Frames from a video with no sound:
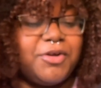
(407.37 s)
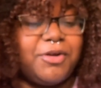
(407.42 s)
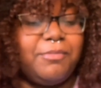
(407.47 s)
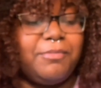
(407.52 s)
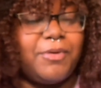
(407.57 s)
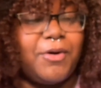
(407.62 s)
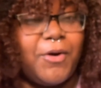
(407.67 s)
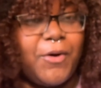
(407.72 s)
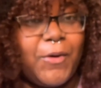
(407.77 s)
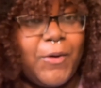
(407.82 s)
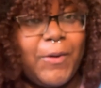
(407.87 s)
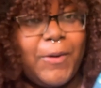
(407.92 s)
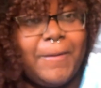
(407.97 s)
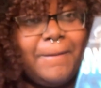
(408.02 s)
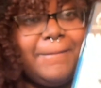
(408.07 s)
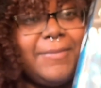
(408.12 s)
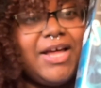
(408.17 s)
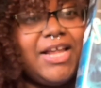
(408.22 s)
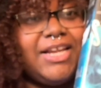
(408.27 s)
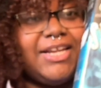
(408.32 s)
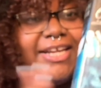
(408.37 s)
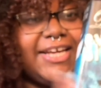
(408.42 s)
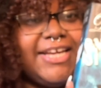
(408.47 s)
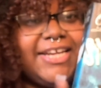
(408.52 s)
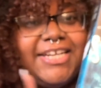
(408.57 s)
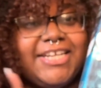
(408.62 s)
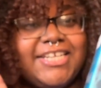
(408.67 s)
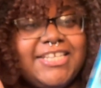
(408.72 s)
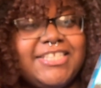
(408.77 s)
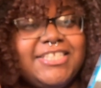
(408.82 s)
and Phone by
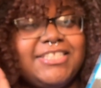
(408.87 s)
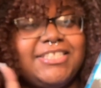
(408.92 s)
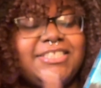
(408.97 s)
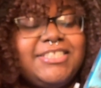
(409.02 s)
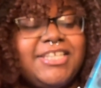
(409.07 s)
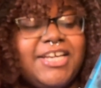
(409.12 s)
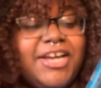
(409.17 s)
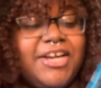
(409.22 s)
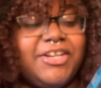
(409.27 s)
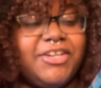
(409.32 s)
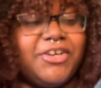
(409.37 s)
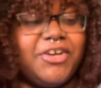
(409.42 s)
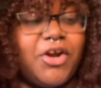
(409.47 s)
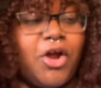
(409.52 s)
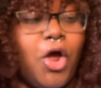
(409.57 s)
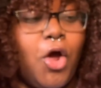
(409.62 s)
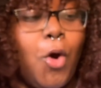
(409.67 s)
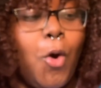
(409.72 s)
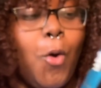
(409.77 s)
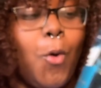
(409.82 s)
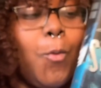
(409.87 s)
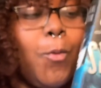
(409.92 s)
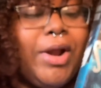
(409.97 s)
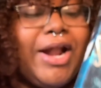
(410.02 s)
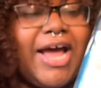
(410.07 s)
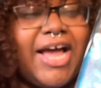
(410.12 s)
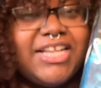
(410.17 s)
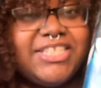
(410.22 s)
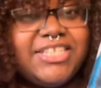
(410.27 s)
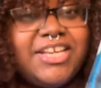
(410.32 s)
Lainey Taylor.
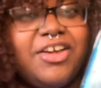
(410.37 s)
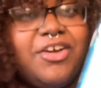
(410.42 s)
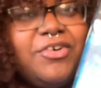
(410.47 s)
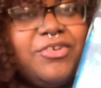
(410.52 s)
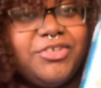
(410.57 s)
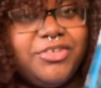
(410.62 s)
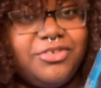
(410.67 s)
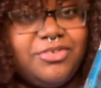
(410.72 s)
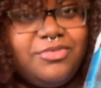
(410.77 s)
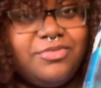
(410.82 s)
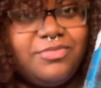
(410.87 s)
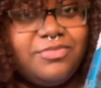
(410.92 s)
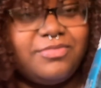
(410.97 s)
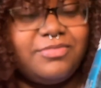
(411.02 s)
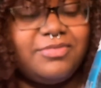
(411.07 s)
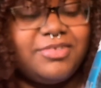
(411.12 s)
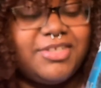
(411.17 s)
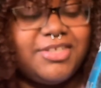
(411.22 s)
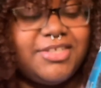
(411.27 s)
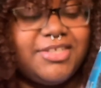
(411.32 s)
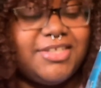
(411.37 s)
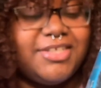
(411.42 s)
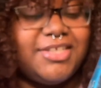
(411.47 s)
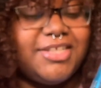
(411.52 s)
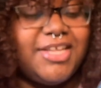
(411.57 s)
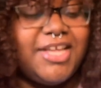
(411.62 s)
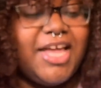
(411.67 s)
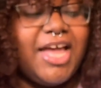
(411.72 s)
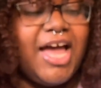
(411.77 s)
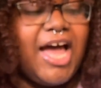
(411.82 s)
When I tell you,
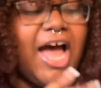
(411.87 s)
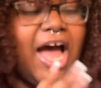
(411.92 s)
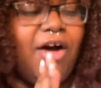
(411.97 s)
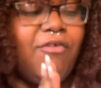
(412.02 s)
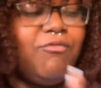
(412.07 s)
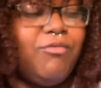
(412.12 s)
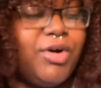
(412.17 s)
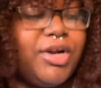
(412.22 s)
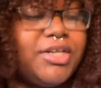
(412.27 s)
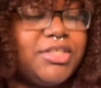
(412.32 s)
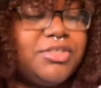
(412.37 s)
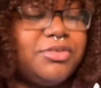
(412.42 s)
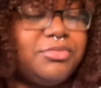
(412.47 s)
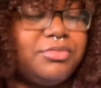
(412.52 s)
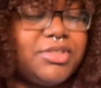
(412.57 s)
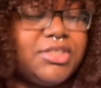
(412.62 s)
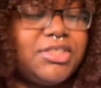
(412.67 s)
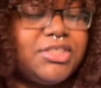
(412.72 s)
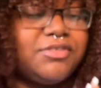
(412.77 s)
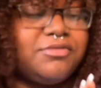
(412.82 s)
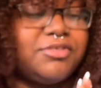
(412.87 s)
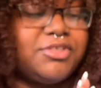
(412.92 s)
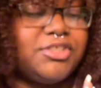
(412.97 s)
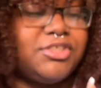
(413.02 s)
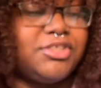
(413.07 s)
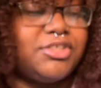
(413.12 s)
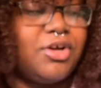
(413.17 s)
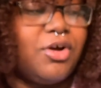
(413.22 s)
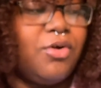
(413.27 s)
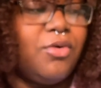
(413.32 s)
I've wanted to read this for
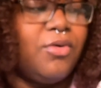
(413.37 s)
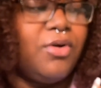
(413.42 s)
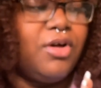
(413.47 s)
so